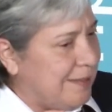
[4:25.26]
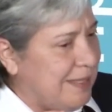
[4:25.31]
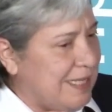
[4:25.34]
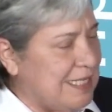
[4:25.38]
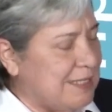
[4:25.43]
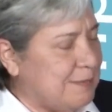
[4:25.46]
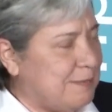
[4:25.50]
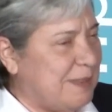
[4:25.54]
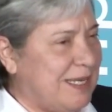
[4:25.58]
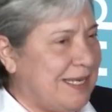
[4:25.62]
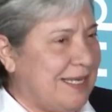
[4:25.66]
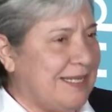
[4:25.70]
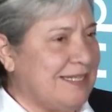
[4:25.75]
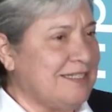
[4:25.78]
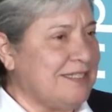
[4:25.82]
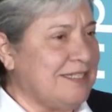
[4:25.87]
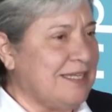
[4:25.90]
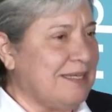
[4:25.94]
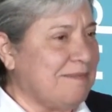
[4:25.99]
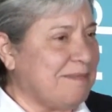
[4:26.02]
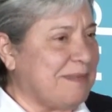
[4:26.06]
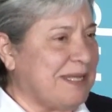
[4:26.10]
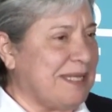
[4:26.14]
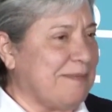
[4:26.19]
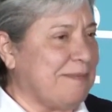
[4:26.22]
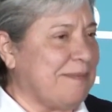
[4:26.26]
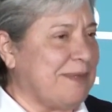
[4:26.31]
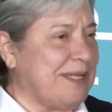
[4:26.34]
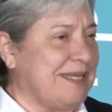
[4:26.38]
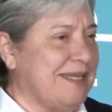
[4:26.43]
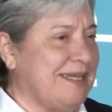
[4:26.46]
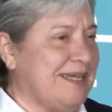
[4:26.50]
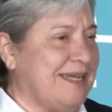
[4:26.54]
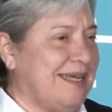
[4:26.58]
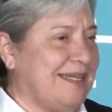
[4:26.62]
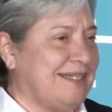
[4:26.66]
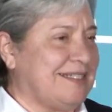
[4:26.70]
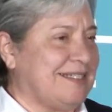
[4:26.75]
"Esperanza, meet
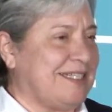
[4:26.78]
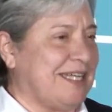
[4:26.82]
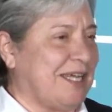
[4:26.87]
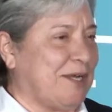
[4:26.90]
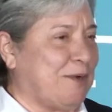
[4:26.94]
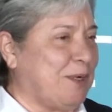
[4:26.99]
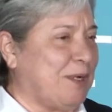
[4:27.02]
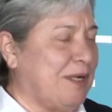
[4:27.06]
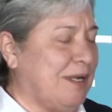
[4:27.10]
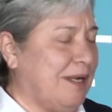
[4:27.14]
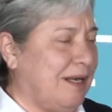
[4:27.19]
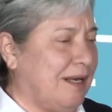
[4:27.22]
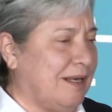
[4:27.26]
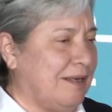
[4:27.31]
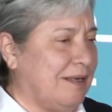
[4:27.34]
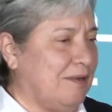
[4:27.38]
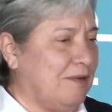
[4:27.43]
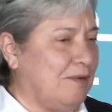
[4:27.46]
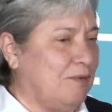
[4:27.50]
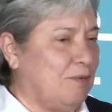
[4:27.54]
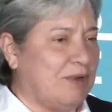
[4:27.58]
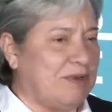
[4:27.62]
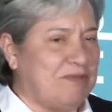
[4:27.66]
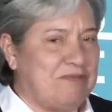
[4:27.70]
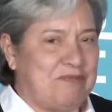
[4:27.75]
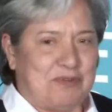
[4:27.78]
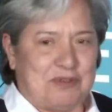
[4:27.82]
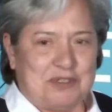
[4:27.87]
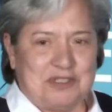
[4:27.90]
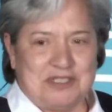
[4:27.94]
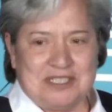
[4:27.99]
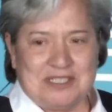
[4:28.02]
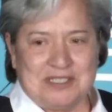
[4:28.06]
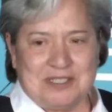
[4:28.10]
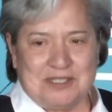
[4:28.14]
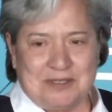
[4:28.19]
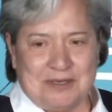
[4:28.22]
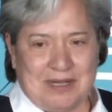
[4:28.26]
me at Sacred Heart." "What for,
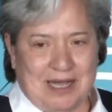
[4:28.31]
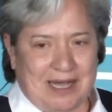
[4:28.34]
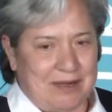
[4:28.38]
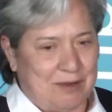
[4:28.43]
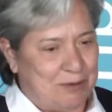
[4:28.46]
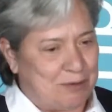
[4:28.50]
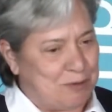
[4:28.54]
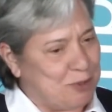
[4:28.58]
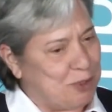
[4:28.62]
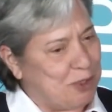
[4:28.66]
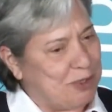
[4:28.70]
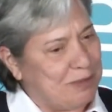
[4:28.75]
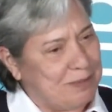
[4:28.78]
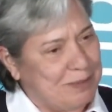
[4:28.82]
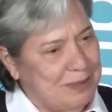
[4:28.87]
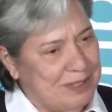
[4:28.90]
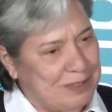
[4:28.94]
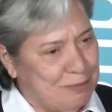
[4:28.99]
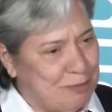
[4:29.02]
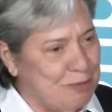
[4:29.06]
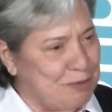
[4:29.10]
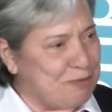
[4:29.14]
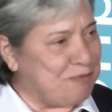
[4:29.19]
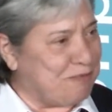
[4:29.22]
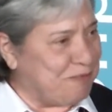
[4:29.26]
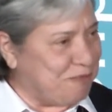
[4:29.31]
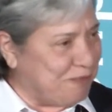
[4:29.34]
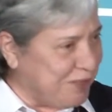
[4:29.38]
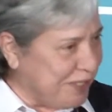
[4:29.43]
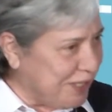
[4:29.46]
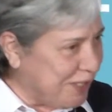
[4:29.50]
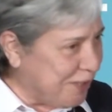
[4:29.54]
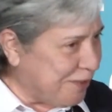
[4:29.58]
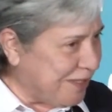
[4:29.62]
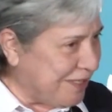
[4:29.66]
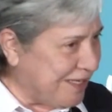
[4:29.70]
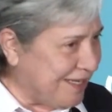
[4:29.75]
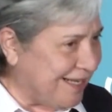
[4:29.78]
sister?" "I don't know, but we'll
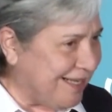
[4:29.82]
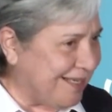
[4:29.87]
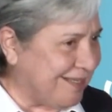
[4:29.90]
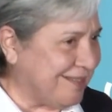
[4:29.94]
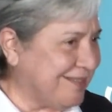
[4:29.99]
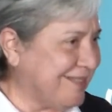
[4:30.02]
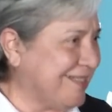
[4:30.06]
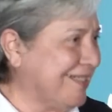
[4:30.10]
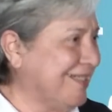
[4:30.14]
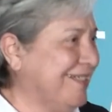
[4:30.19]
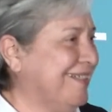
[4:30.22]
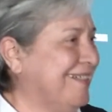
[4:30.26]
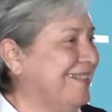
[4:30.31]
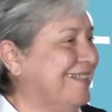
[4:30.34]
figure it out."